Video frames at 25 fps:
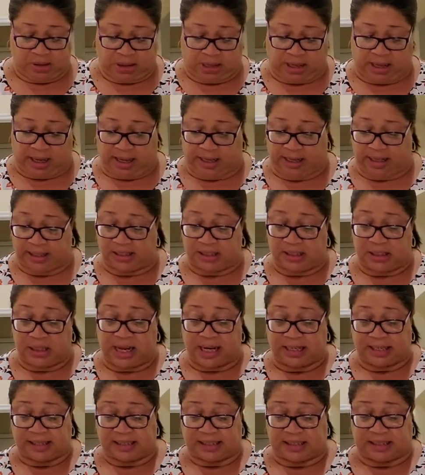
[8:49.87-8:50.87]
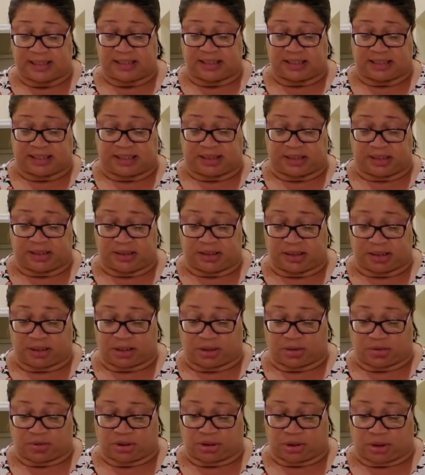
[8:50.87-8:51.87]
And it's a lot of seasoning,
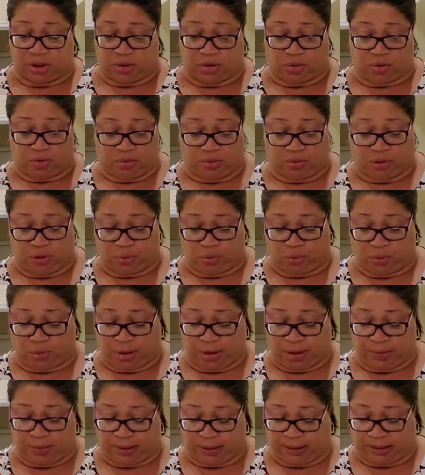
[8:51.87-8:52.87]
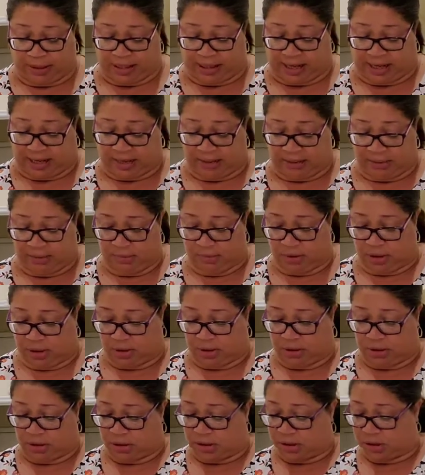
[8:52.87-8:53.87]
so don't worry about that.
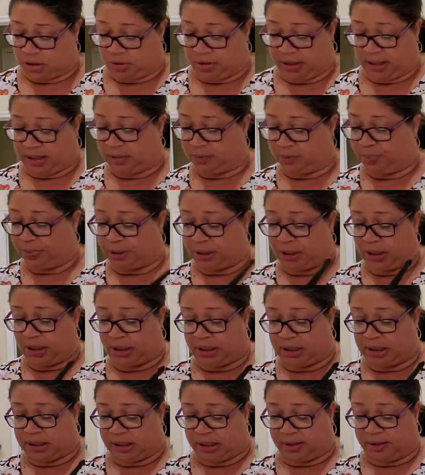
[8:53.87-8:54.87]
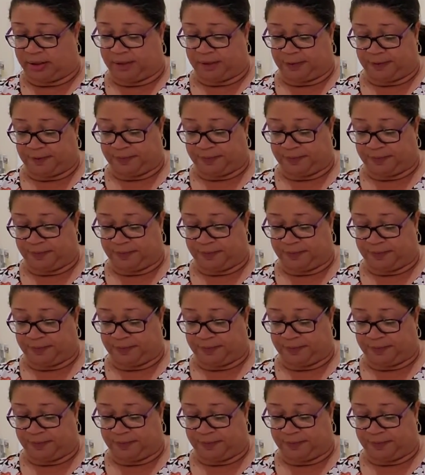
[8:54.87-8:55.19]
Just go ahead and put it on there.